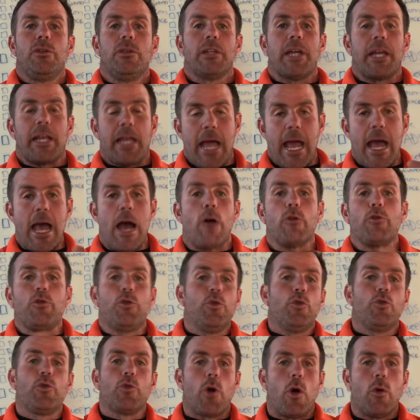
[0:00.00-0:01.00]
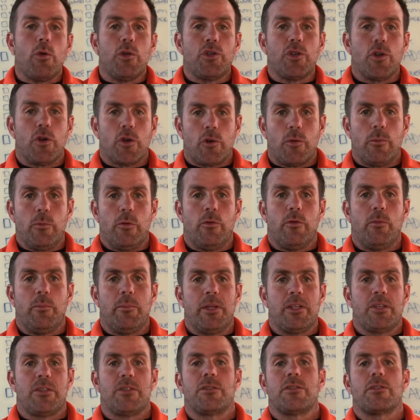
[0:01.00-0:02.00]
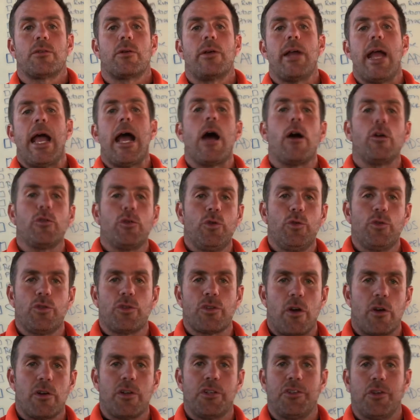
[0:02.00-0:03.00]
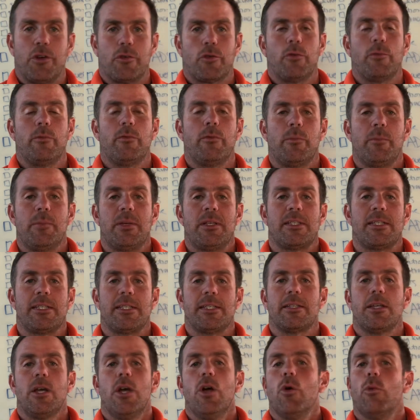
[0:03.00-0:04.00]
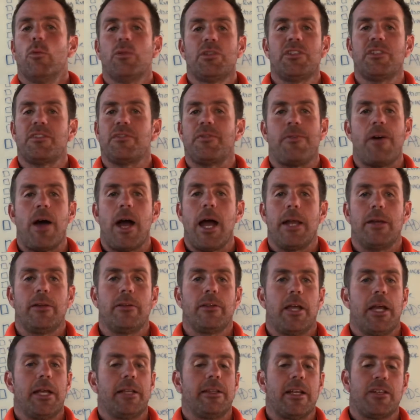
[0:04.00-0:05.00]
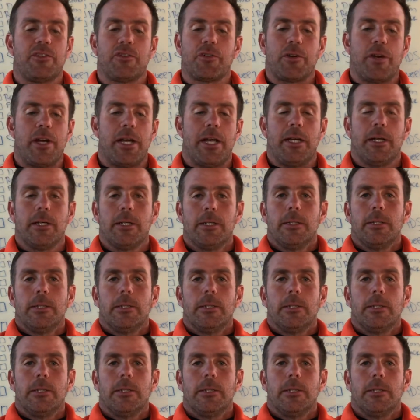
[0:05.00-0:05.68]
like how to grow a junk removal business or how to start a junk removal business, which is fine. Like, that's great.